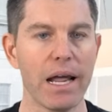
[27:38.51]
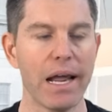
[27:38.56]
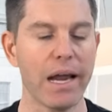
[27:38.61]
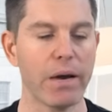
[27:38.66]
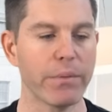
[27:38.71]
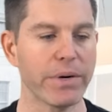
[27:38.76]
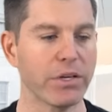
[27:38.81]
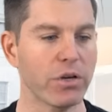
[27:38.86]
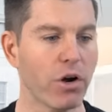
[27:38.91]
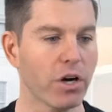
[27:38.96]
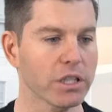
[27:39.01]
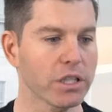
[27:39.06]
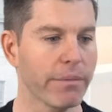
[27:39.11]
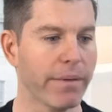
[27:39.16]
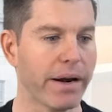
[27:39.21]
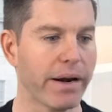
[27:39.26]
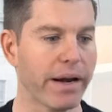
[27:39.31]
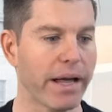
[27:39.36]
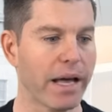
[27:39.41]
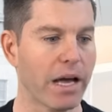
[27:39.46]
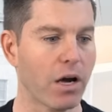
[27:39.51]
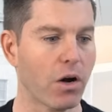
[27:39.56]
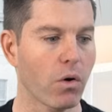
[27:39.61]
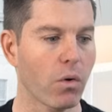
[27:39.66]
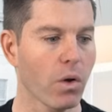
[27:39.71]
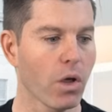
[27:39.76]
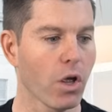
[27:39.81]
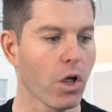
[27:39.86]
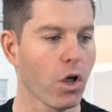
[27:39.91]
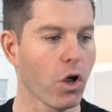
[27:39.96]
and we talked about
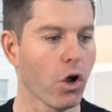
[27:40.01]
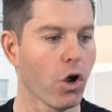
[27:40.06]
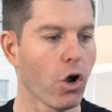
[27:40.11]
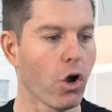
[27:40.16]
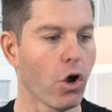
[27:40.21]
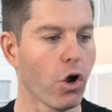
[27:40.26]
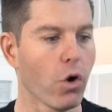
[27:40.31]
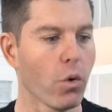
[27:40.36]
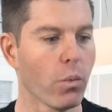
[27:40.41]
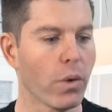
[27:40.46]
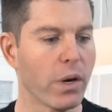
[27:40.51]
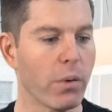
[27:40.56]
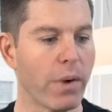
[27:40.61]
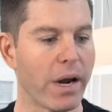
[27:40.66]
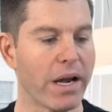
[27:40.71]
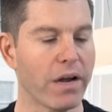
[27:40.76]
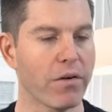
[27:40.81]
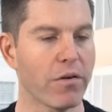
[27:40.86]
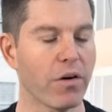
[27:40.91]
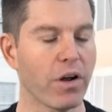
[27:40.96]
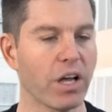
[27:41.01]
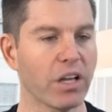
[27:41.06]
how we went,